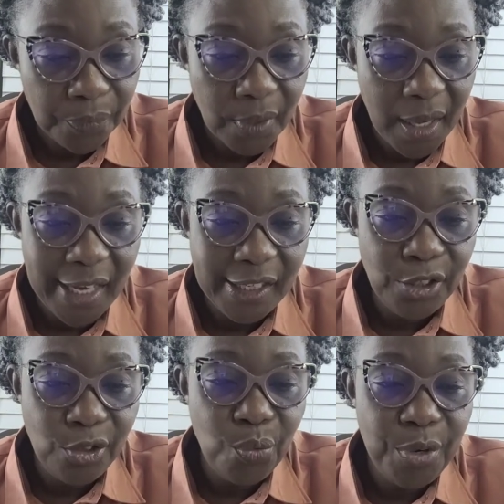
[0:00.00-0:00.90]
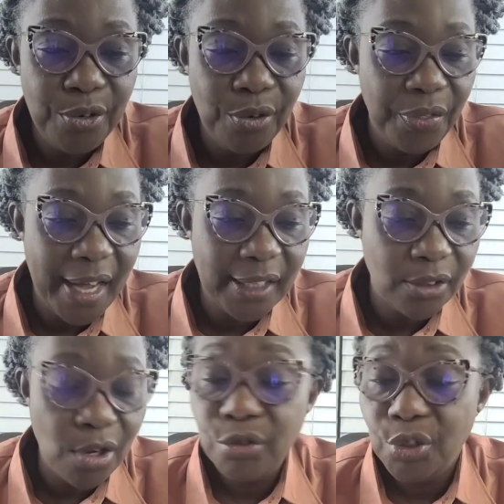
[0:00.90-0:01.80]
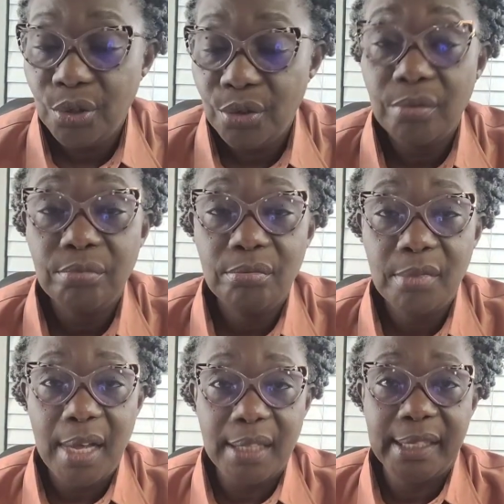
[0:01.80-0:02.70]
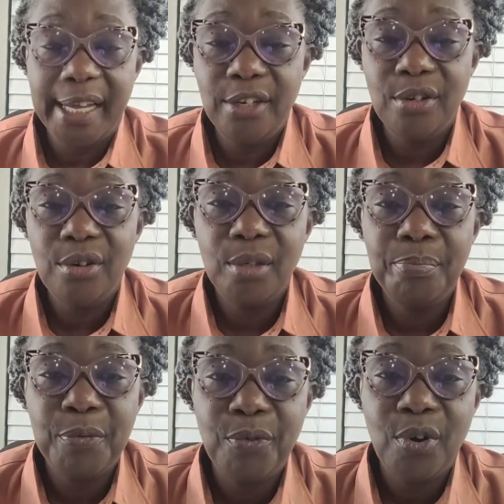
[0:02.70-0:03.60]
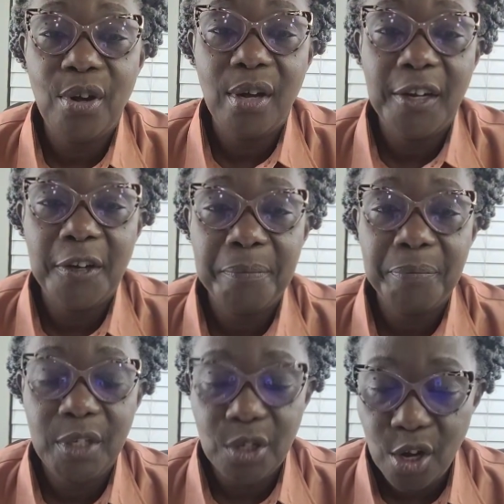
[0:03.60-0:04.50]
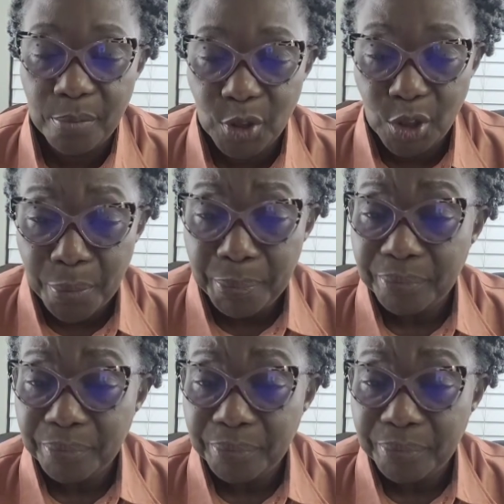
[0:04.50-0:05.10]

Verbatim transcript: And, you know, we know that also, as I go on before um, he comes up,